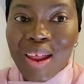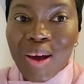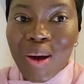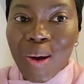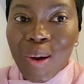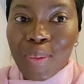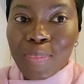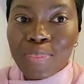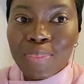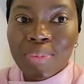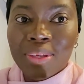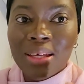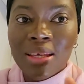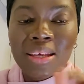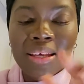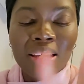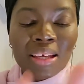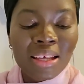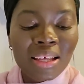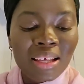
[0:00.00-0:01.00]
up
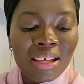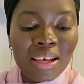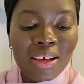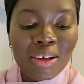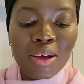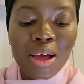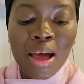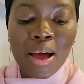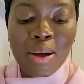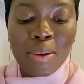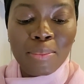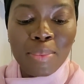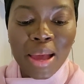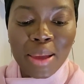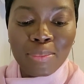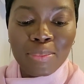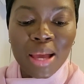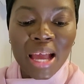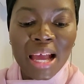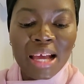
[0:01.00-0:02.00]

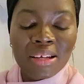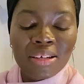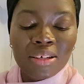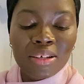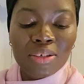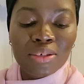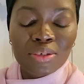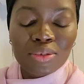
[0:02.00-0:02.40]
my bed,